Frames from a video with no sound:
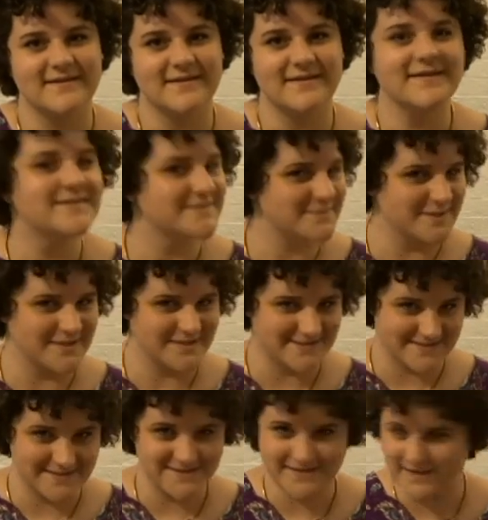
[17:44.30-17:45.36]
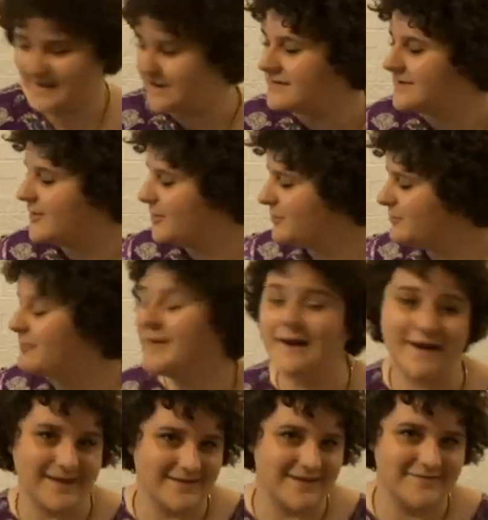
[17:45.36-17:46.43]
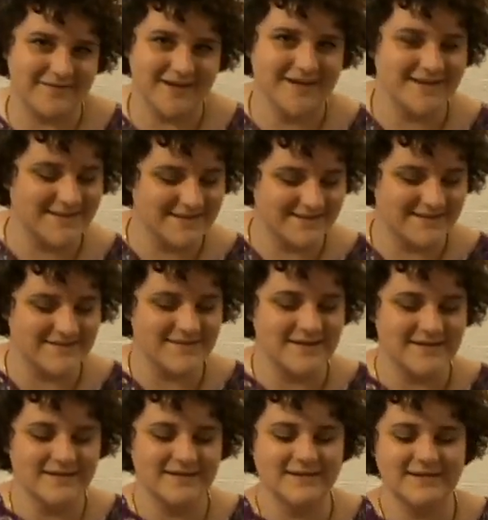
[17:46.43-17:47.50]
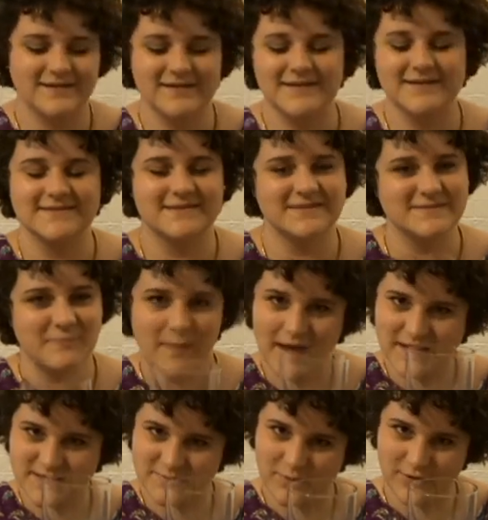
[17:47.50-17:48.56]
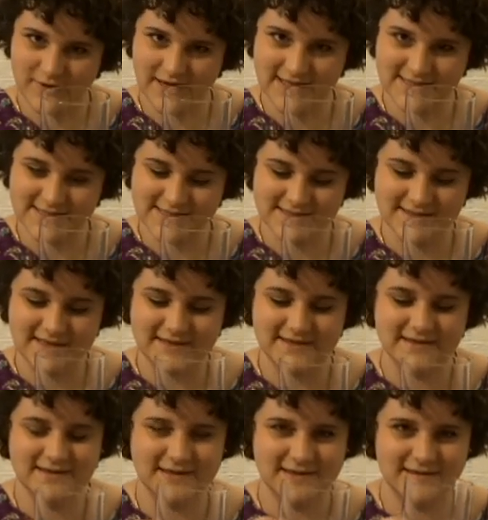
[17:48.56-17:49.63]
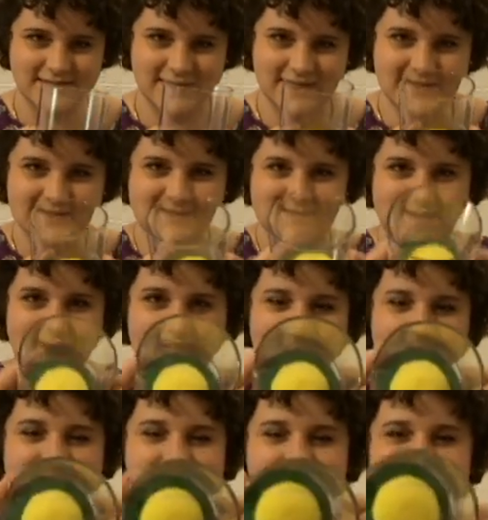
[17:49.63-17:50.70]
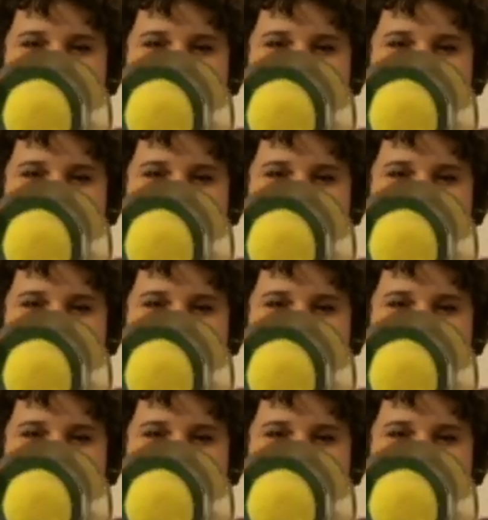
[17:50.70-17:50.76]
is really silly, but I love it. It says match point, and on the inside